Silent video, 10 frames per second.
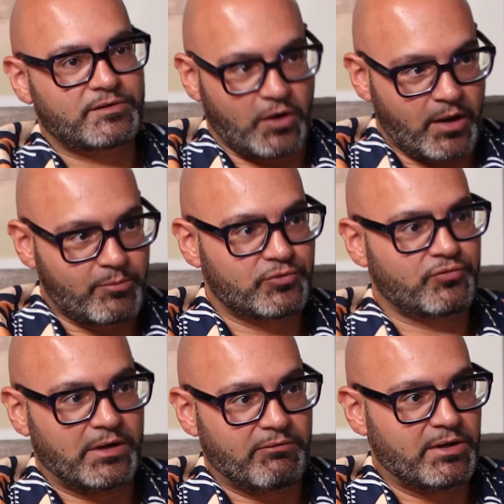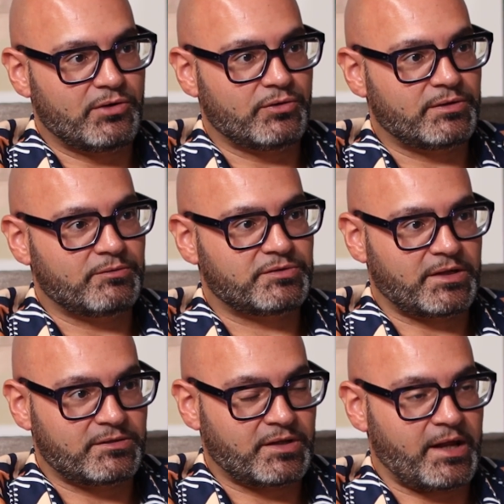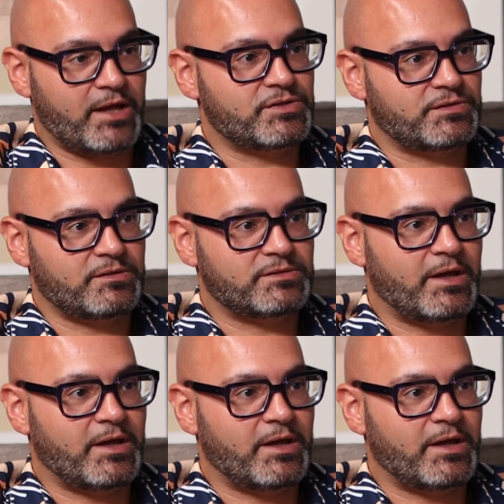the time, it was really, really good, and there's connections and there's